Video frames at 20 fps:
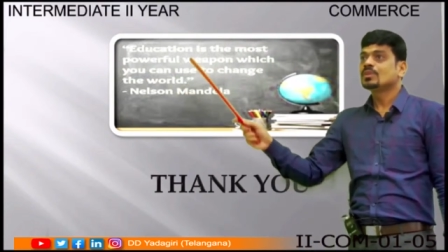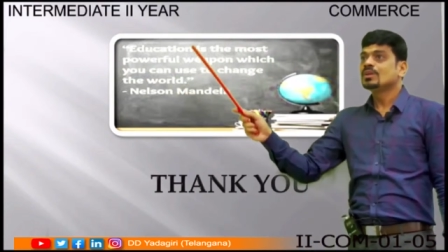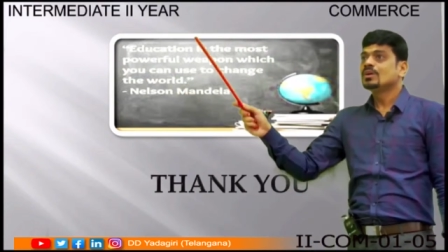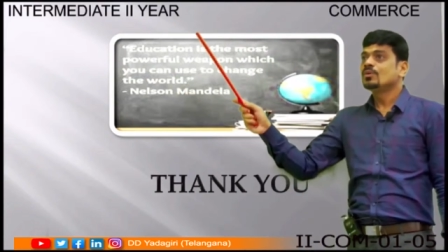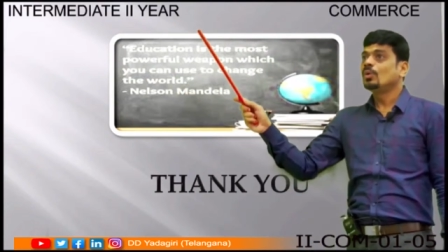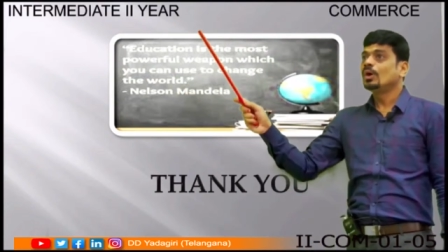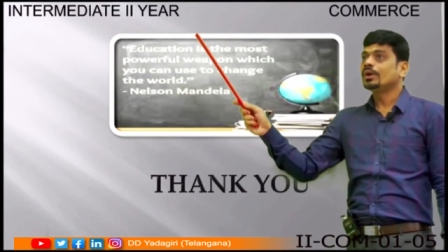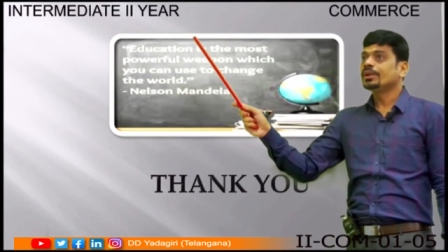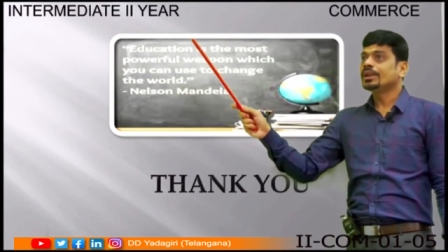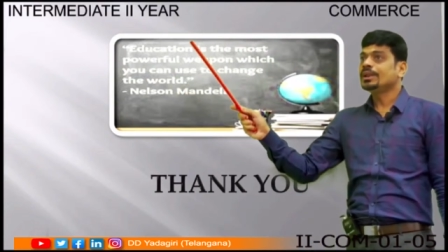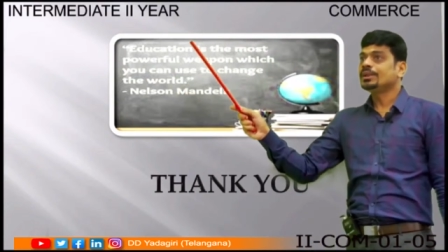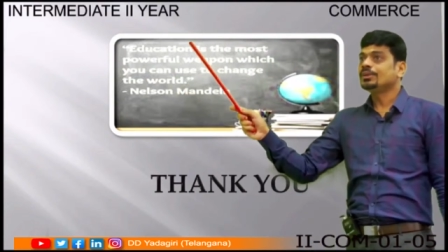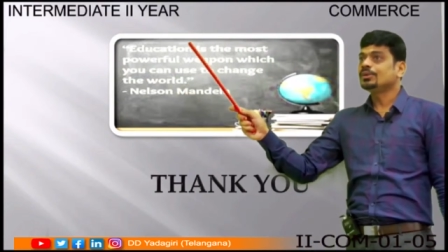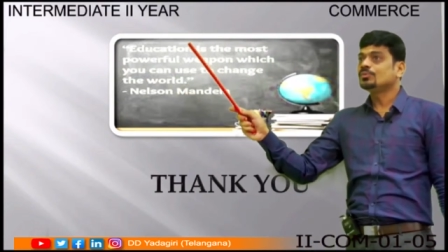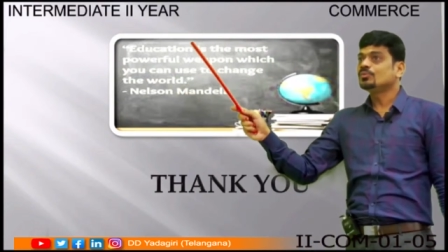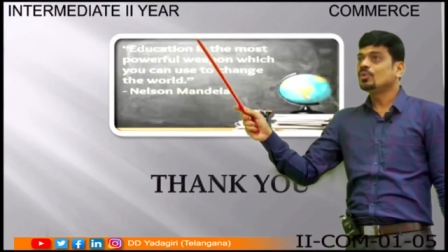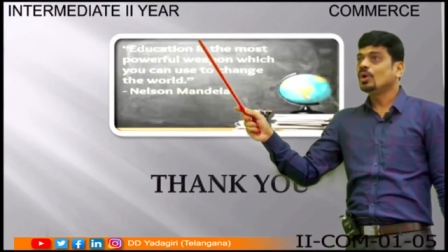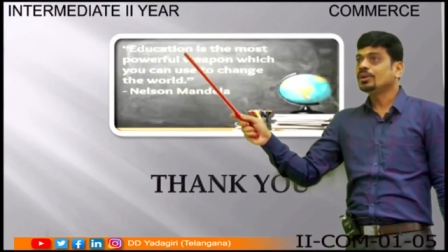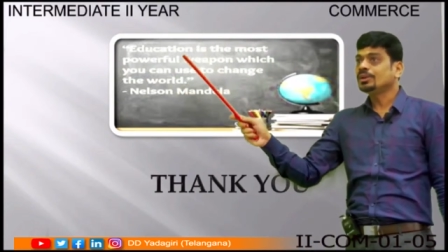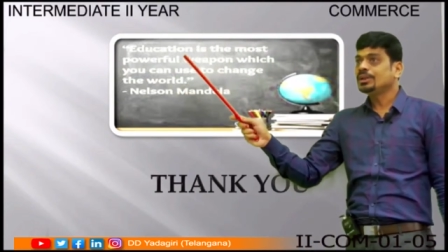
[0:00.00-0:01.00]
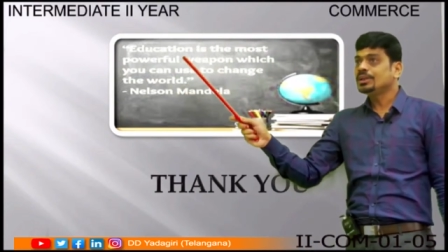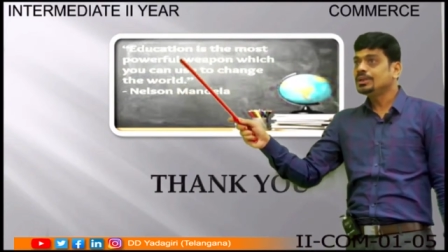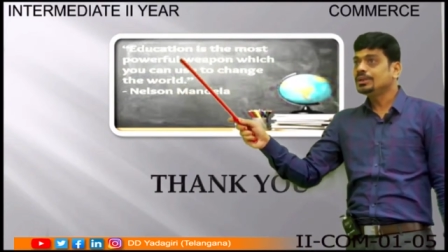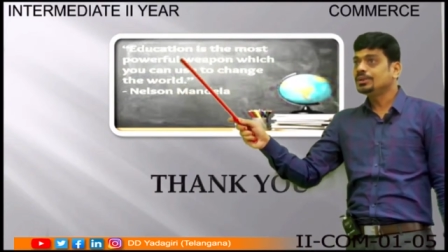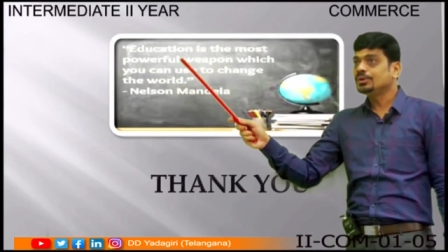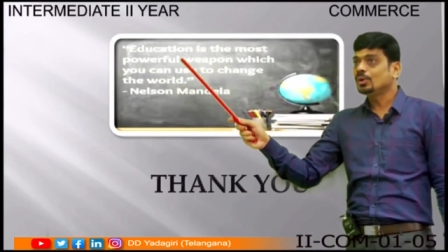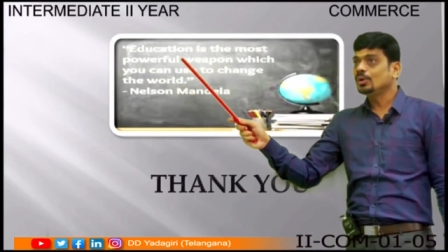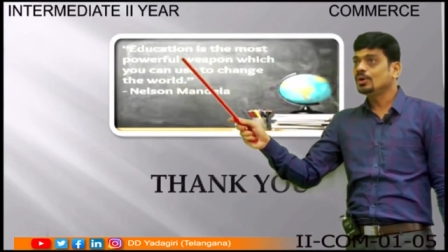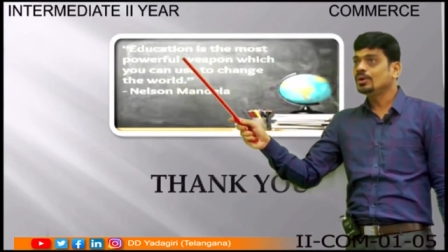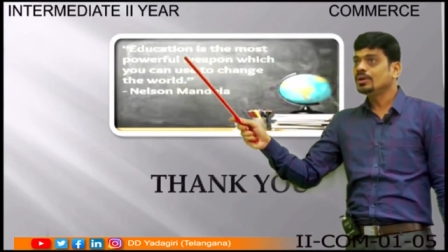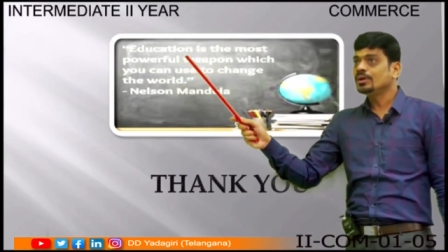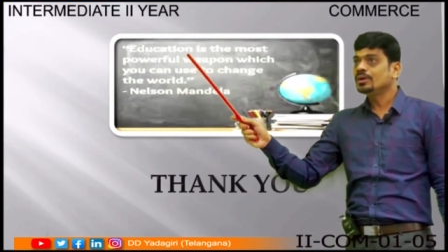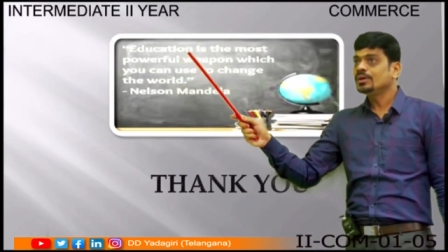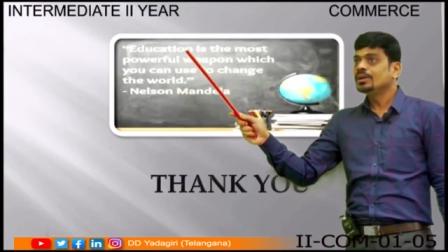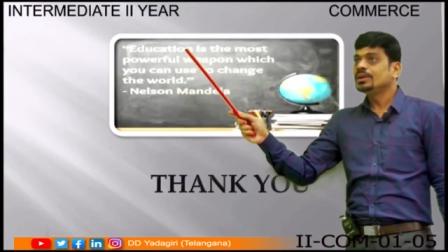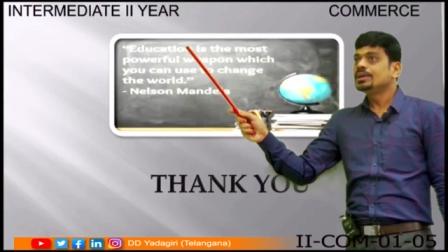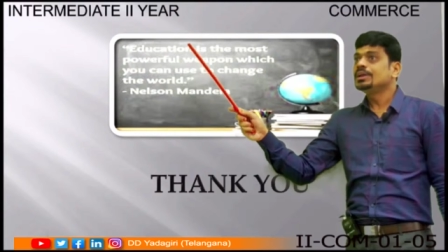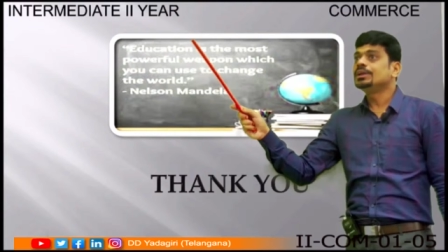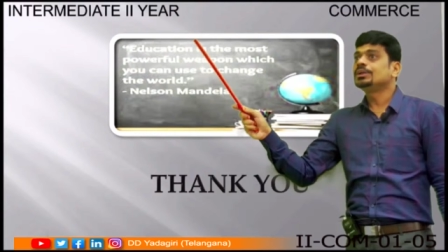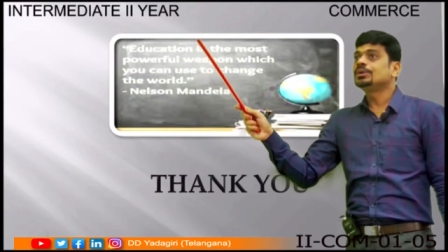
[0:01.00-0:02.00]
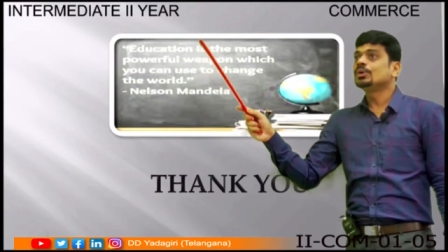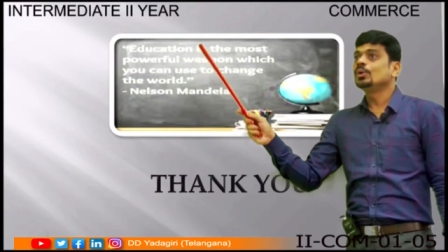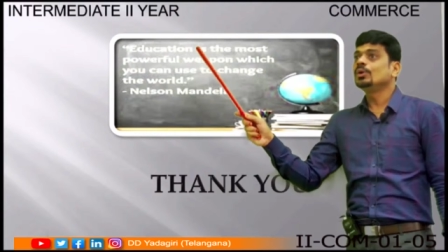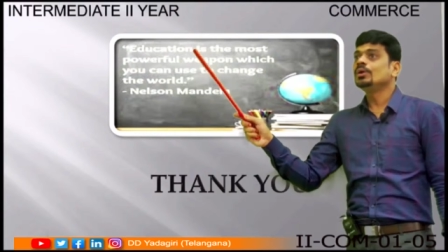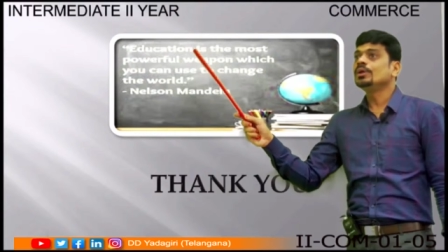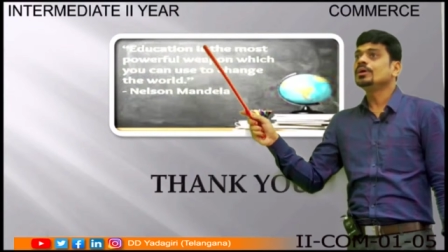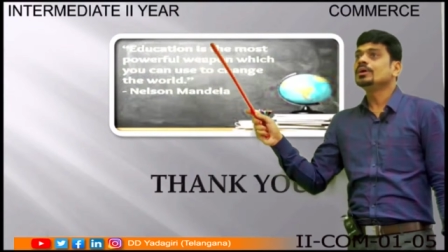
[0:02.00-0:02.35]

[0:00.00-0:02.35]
What, it, what he told? He told